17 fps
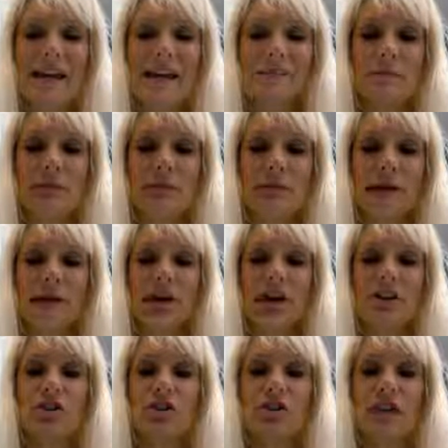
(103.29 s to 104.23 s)
I'm going to
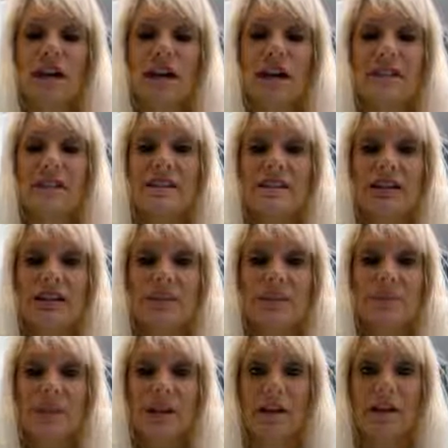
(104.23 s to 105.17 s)
underline the
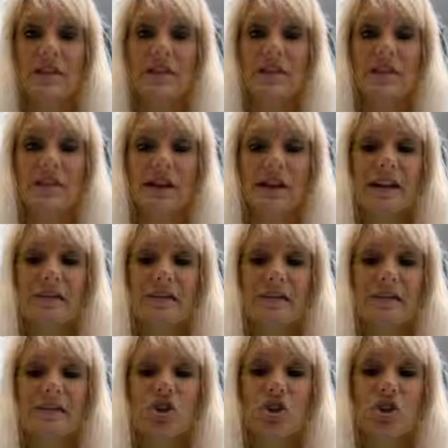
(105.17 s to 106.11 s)
tens place. Then I'm
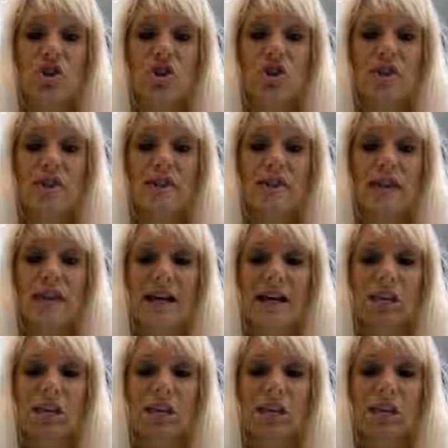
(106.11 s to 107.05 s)
going to circle its
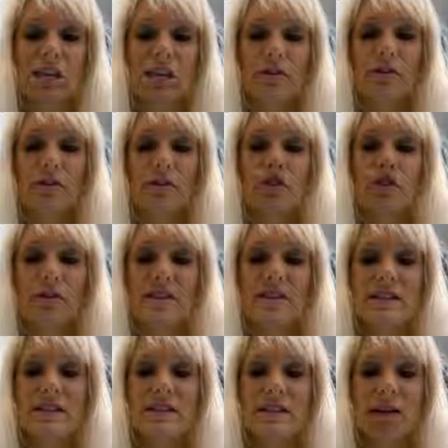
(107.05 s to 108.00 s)
helper. The 2
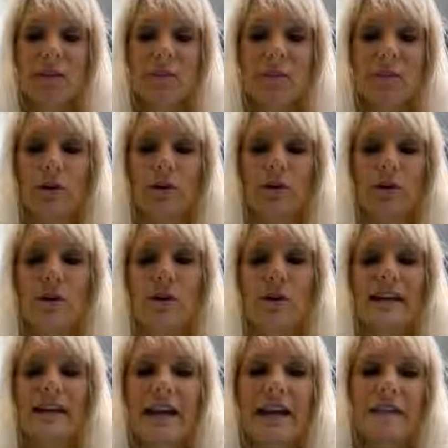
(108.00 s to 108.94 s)
is its helper.
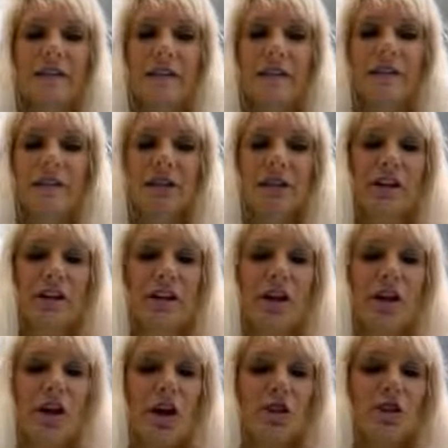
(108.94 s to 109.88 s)
Next, I'm going to
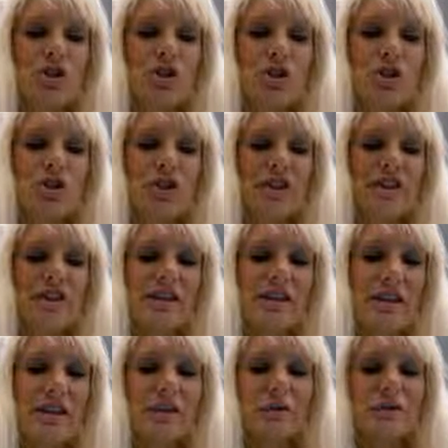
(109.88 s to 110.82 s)
do
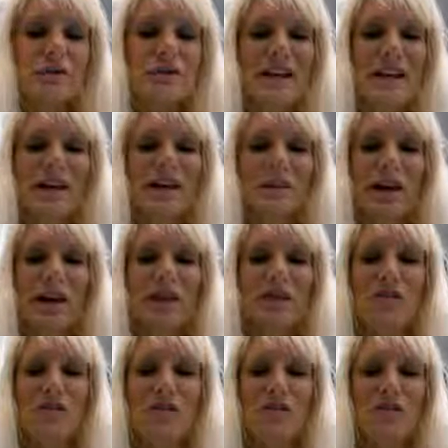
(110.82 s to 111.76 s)
this little saying right
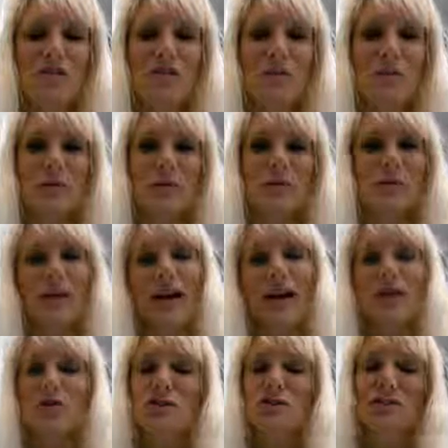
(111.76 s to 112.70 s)
over here. I
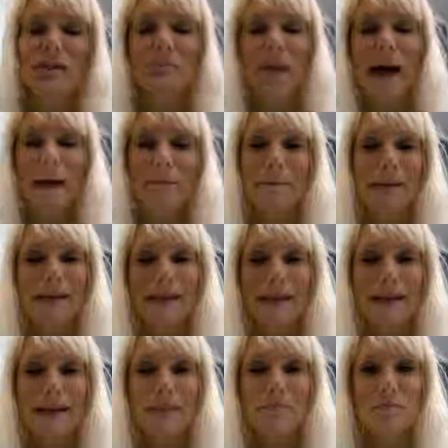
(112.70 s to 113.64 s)
usually pat my
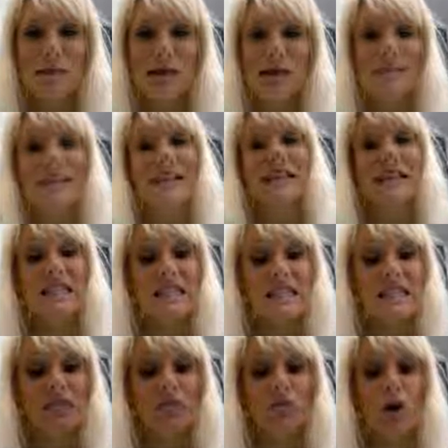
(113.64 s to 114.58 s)
leg, but I say
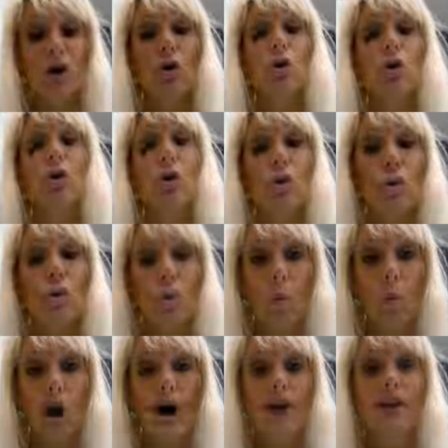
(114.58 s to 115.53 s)
0,
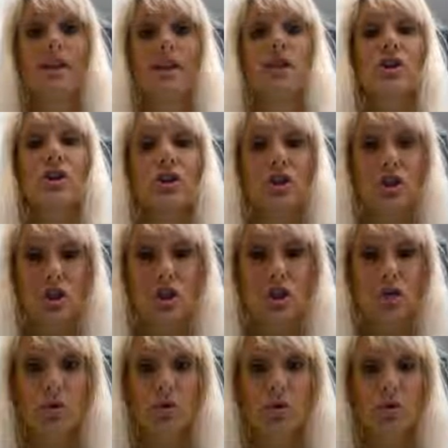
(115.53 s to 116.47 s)
1,
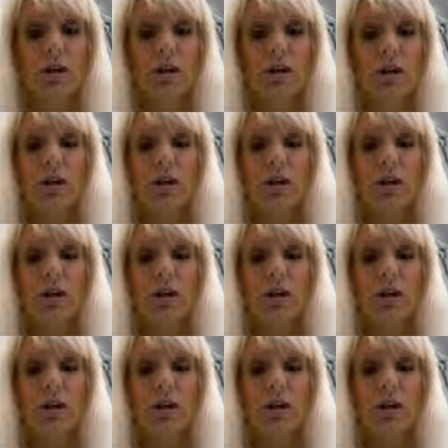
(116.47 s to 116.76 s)
2.